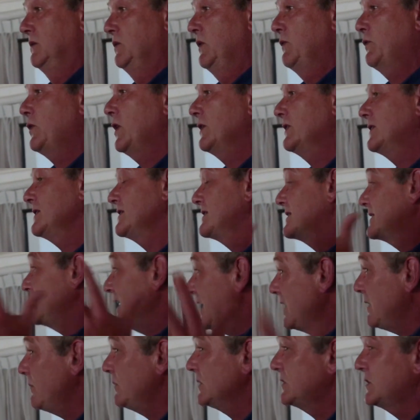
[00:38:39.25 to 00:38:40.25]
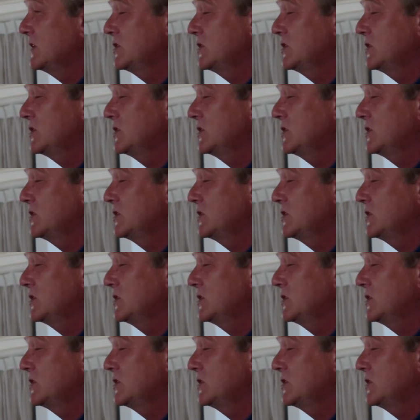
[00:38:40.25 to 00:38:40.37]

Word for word: We've got this terrible